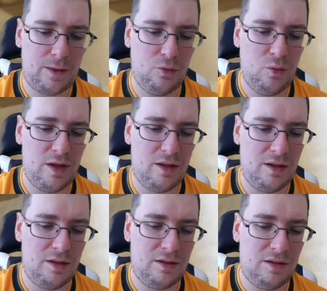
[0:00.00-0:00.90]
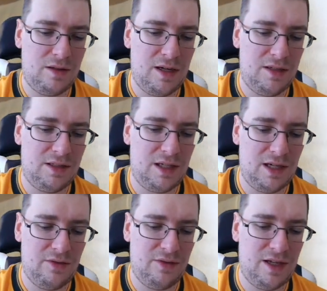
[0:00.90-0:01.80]
or whether they just
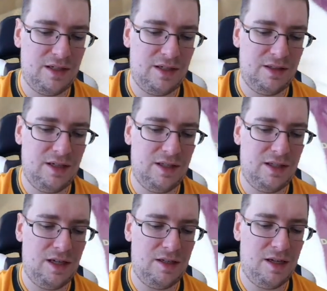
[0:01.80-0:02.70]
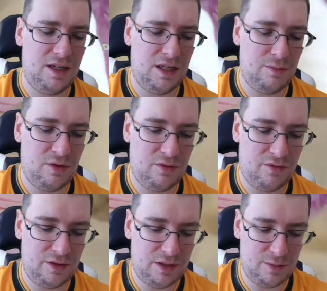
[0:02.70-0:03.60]
have that in their name
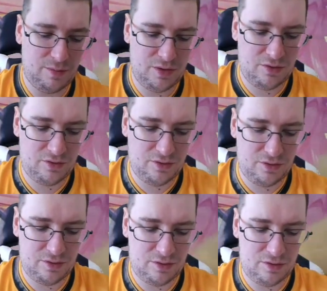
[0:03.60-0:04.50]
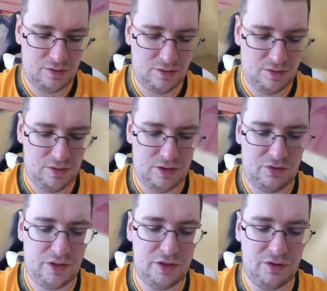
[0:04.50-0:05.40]
for some
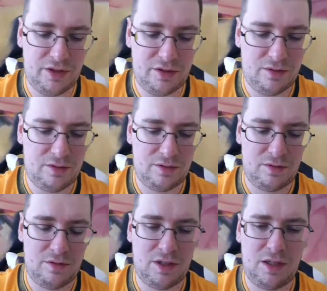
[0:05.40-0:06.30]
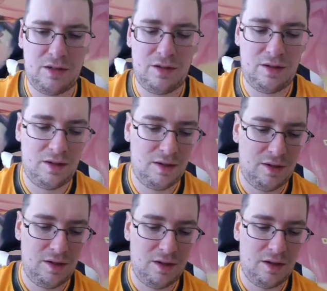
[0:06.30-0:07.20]
strange reason. Okay.
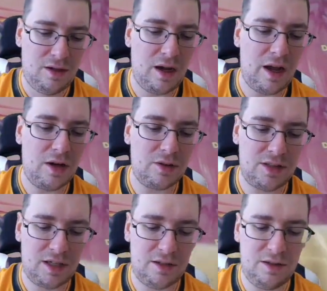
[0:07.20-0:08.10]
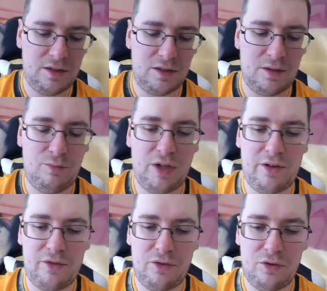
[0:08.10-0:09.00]
Our second
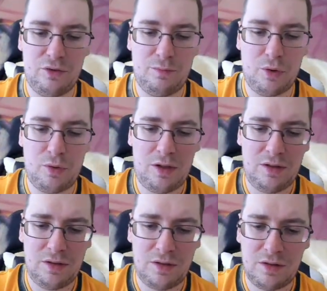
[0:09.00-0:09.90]
breakthrough baller.